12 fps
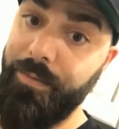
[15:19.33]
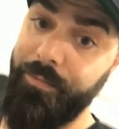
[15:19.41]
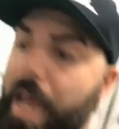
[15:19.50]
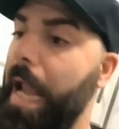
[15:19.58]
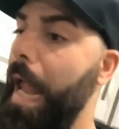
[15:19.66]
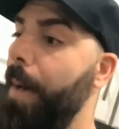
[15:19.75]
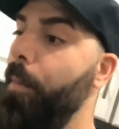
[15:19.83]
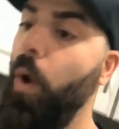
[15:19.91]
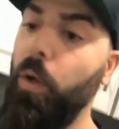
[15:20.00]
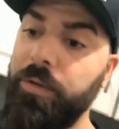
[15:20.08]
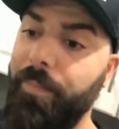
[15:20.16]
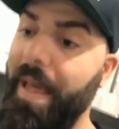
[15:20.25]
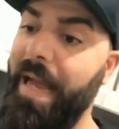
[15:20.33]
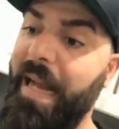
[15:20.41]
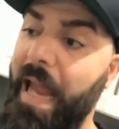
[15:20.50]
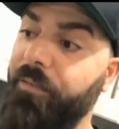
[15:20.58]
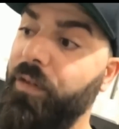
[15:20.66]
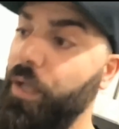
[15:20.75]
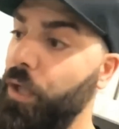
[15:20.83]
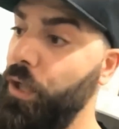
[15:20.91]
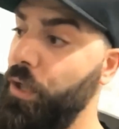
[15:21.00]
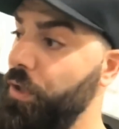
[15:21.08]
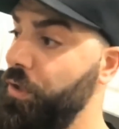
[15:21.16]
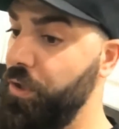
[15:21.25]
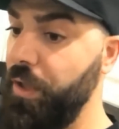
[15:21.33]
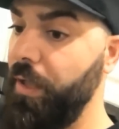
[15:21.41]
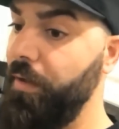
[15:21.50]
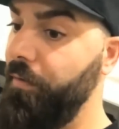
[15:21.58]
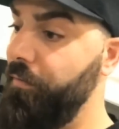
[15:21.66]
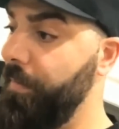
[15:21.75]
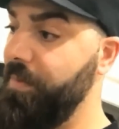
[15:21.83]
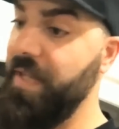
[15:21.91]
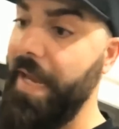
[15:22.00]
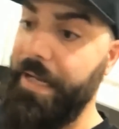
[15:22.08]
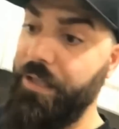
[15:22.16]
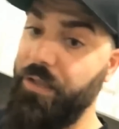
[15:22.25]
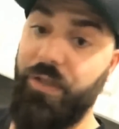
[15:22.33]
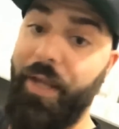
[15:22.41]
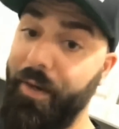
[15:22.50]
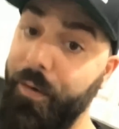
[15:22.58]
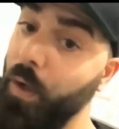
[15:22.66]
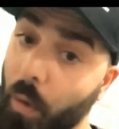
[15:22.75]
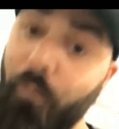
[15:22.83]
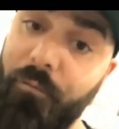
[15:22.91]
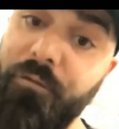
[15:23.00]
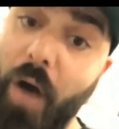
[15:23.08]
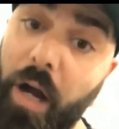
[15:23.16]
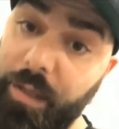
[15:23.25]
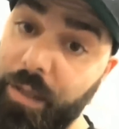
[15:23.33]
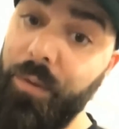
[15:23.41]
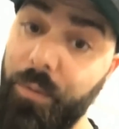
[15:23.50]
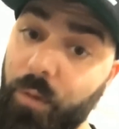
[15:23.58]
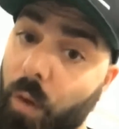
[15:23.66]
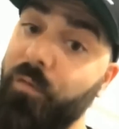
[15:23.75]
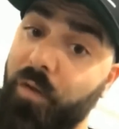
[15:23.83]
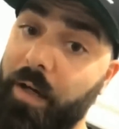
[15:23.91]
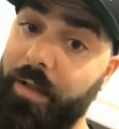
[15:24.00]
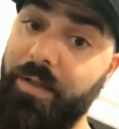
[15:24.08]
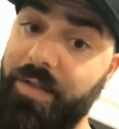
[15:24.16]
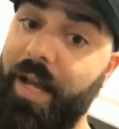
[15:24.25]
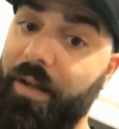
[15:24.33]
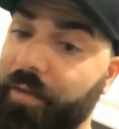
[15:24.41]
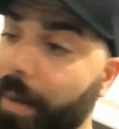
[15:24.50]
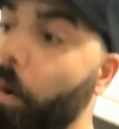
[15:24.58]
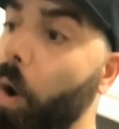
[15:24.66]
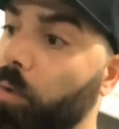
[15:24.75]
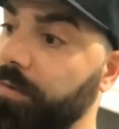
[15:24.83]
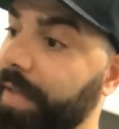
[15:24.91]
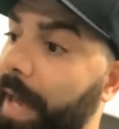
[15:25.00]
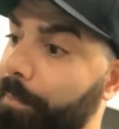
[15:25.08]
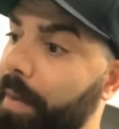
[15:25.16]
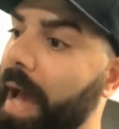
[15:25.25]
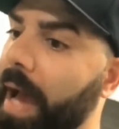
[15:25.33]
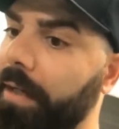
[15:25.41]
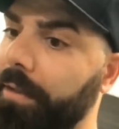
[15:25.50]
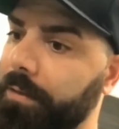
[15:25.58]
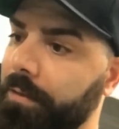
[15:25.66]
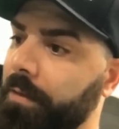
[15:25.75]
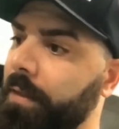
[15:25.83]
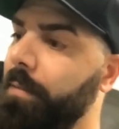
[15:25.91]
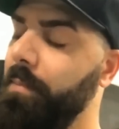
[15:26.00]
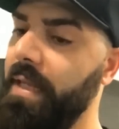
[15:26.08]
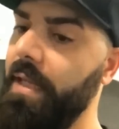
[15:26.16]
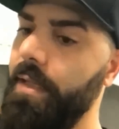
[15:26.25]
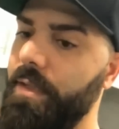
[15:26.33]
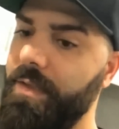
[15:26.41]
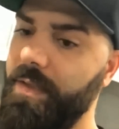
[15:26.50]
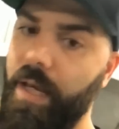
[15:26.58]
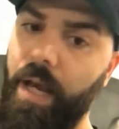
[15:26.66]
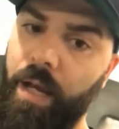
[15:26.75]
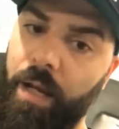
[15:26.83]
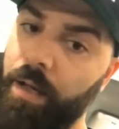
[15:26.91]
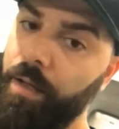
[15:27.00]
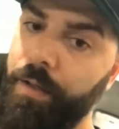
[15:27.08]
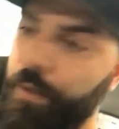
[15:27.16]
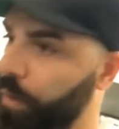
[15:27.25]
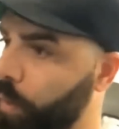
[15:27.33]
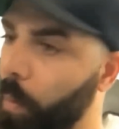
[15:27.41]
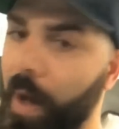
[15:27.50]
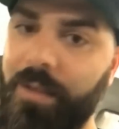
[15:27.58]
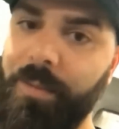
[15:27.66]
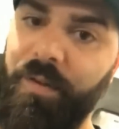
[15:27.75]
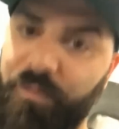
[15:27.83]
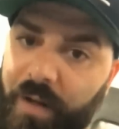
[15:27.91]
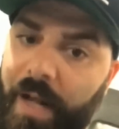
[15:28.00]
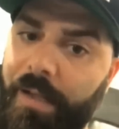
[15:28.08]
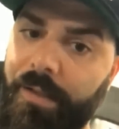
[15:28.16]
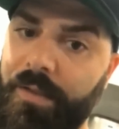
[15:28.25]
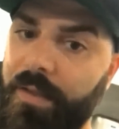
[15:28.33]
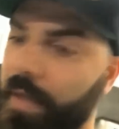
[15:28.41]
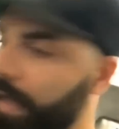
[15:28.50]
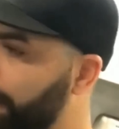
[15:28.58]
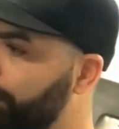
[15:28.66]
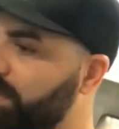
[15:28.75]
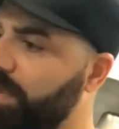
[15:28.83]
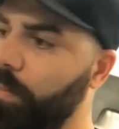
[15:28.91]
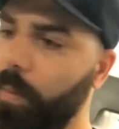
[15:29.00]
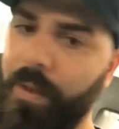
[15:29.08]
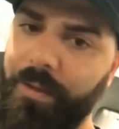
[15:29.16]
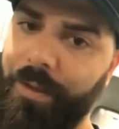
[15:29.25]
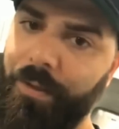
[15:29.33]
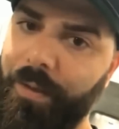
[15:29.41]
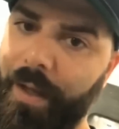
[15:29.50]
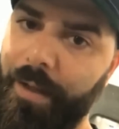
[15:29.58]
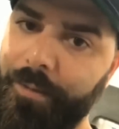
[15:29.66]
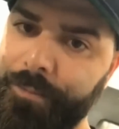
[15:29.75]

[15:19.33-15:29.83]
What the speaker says: And I'm holding back every urge from saying just like, go fuck you, go fuck yourself. I'm holding that back because you want to be friends, and I'm still willing to do that.